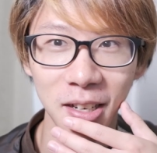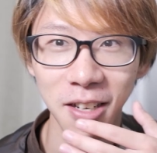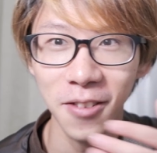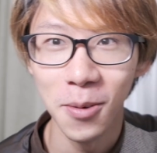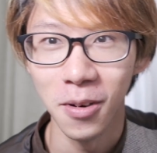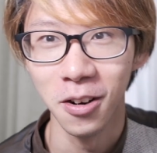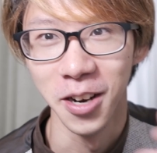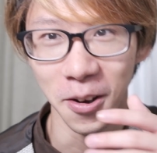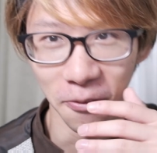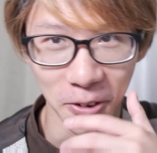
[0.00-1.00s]
none of them are
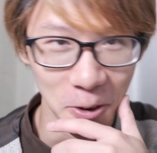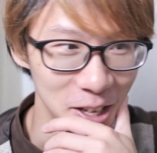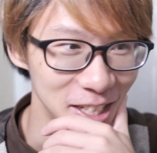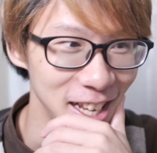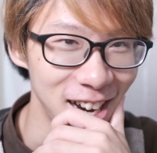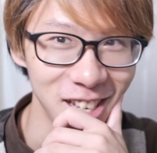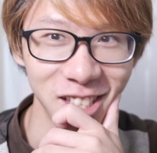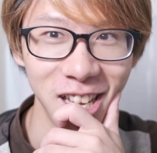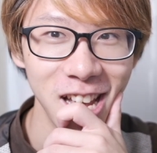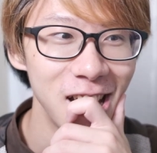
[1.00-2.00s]
in focus
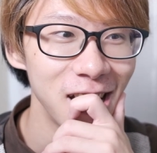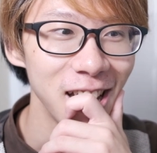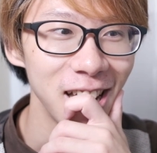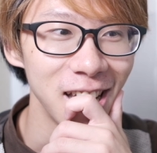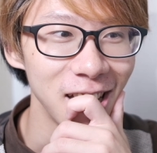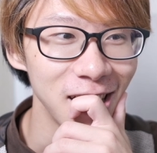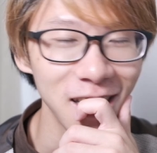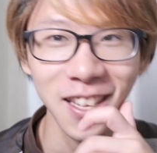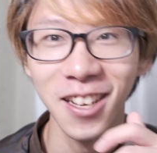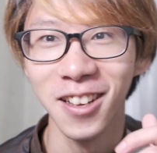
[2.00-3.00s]
actually. And
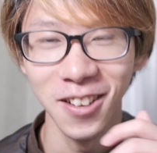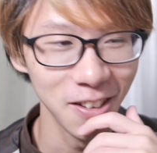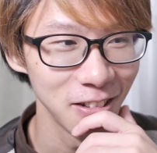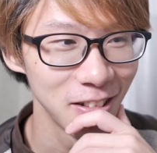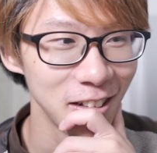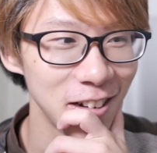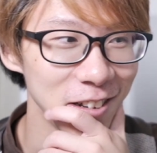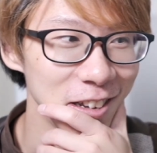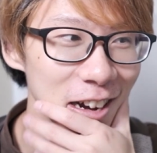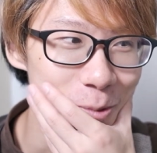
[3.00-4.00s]
I thought, oh,
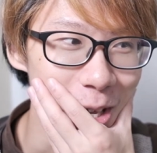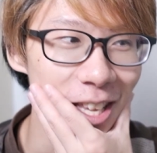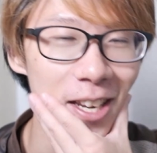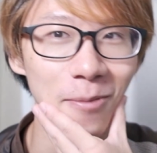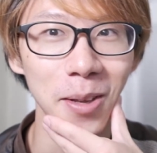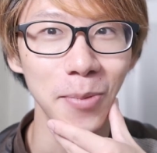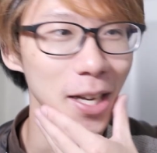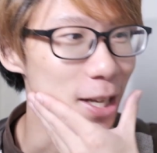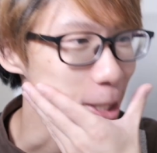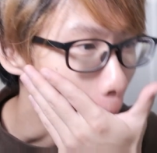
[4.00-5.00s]
you gotta be kidding me,
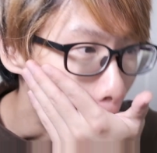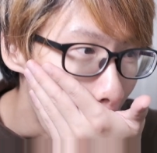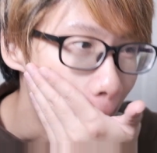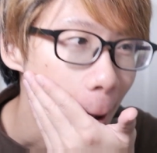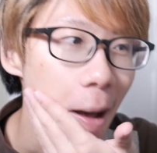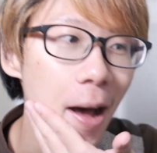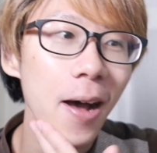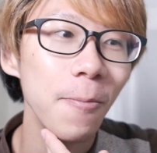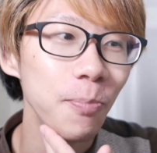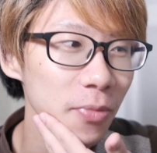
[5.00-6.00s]
because
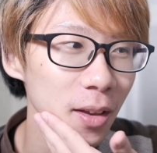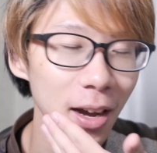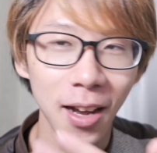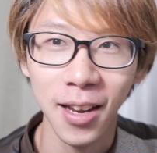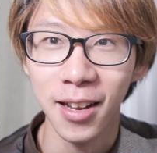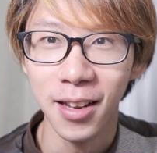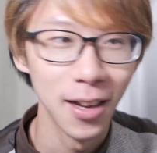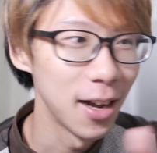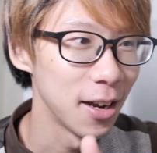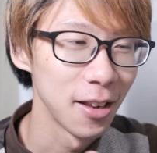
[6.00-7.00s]
I
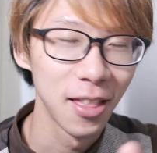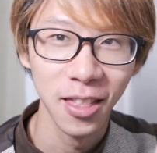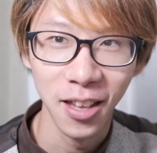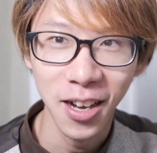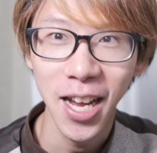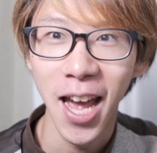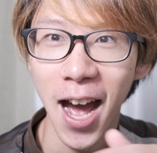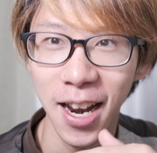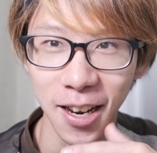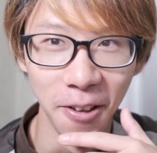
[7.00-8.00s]
thought I
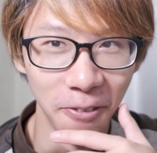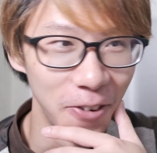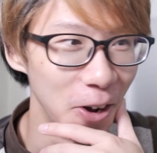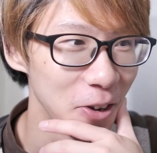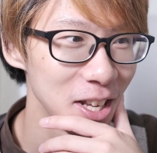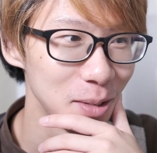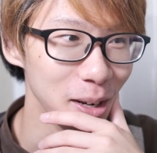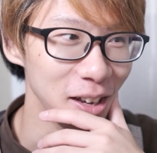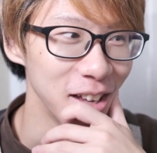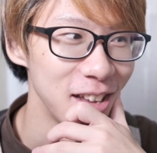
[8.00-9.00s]
had it in focus,
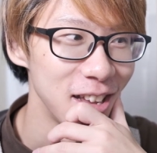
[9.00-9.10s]
but